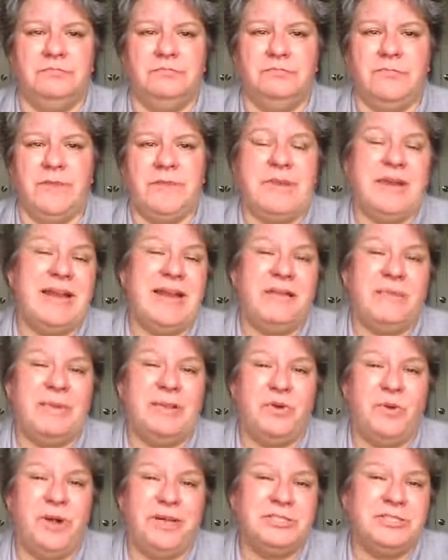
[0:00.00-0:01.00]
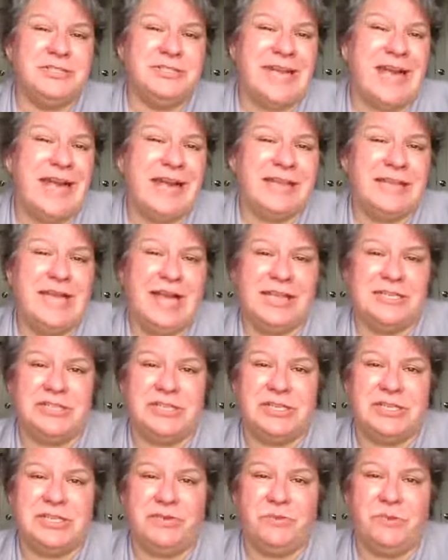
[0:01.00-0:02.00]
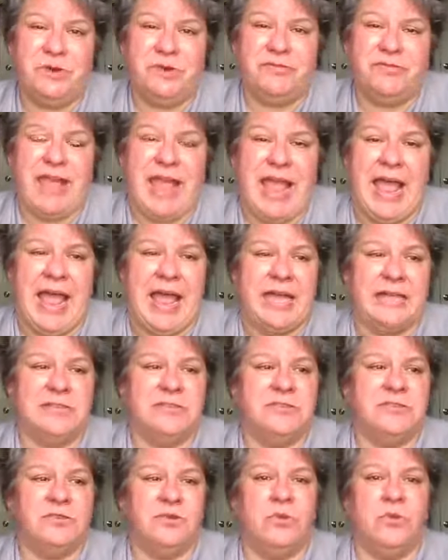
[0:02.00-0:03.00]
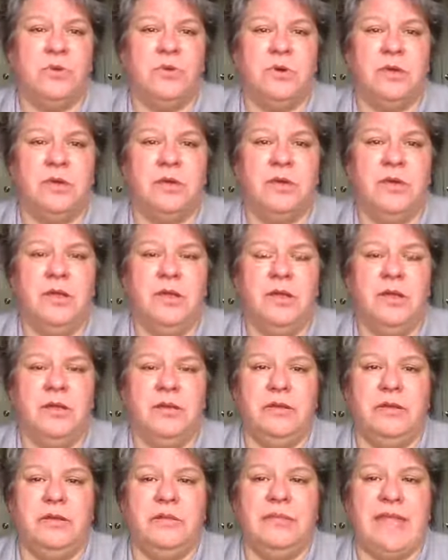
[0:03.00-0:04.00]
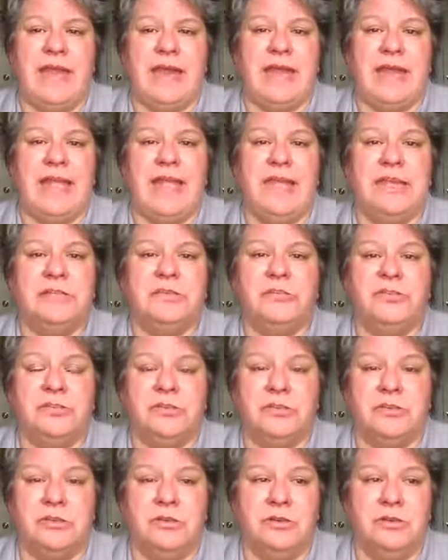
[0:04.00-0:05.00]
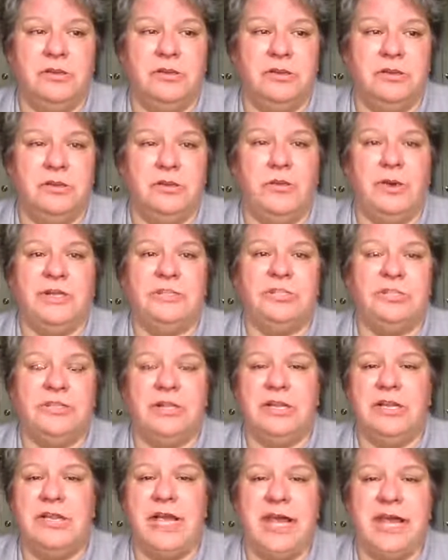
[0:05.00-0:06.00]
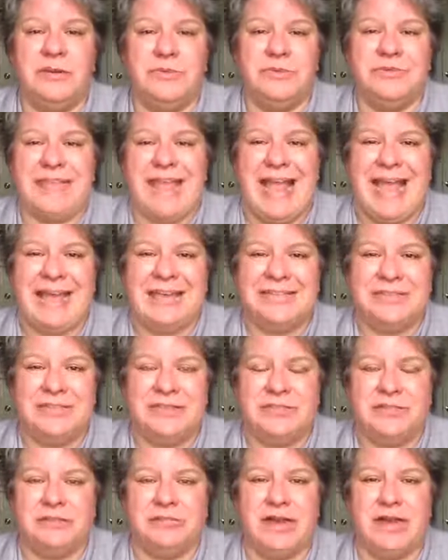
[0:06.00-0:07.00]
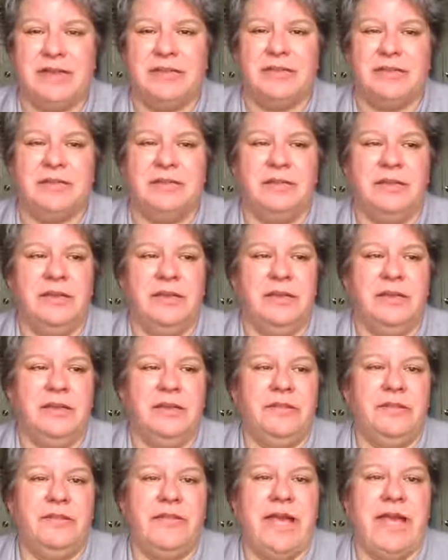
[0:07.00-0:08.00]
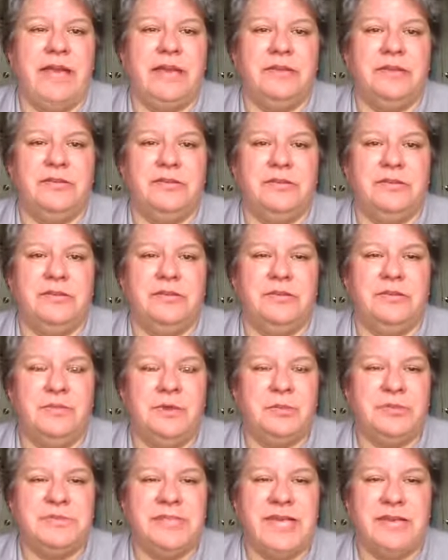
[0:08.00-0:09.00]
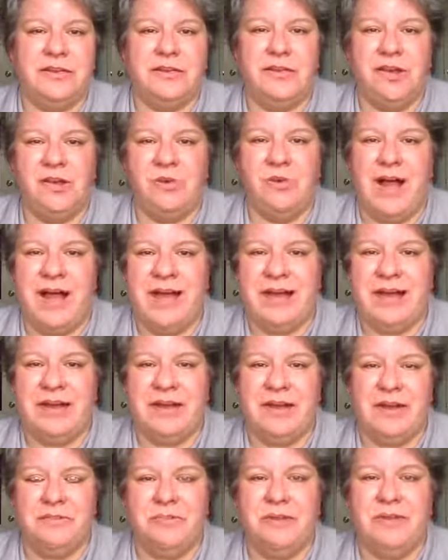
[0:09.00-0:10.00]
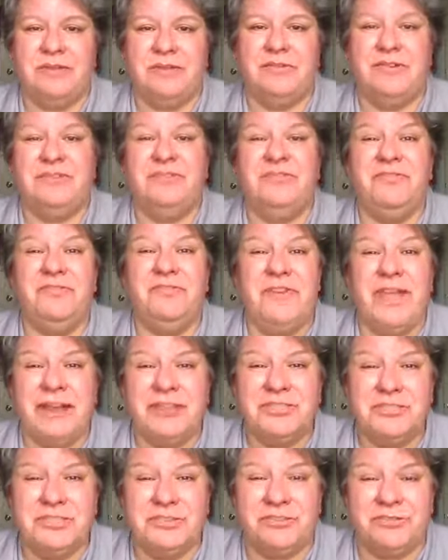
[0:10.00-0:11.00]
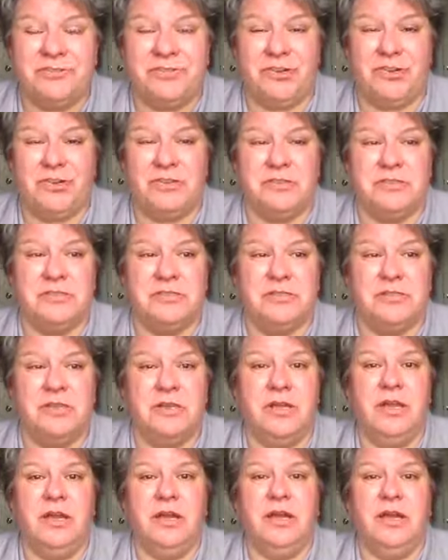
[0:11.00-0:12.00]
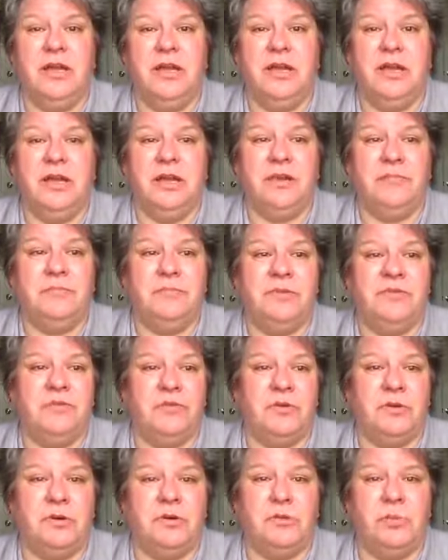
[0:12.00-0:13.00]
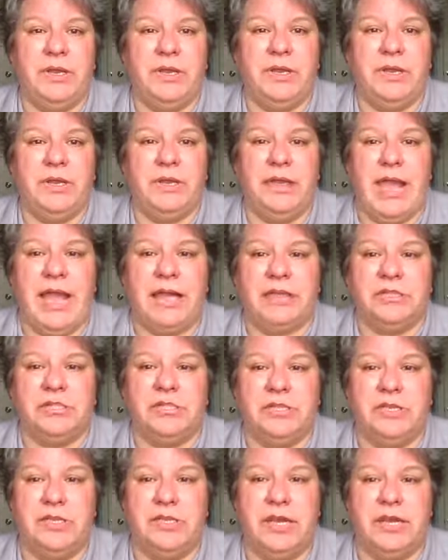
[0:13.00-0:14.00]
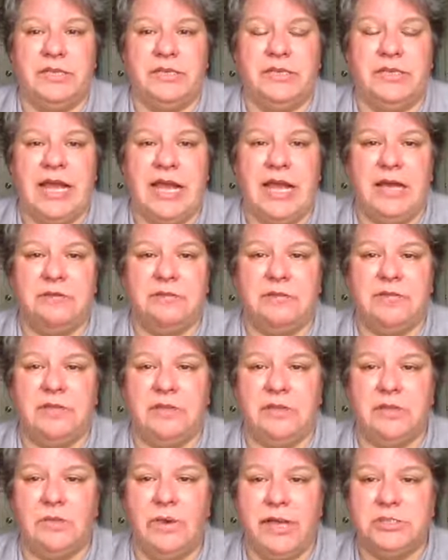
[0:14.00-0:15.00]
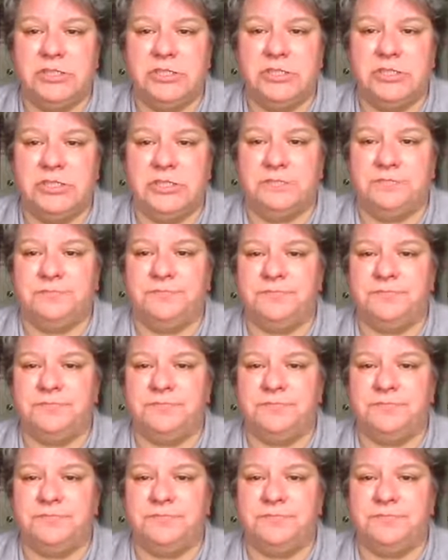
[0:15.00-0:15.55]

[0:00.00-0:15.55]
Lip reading: they might not have been the questions I logically would have asked or that answered the question the client was asking directly. That we almost had to go on a bit of adventure first before we actually got down to the question.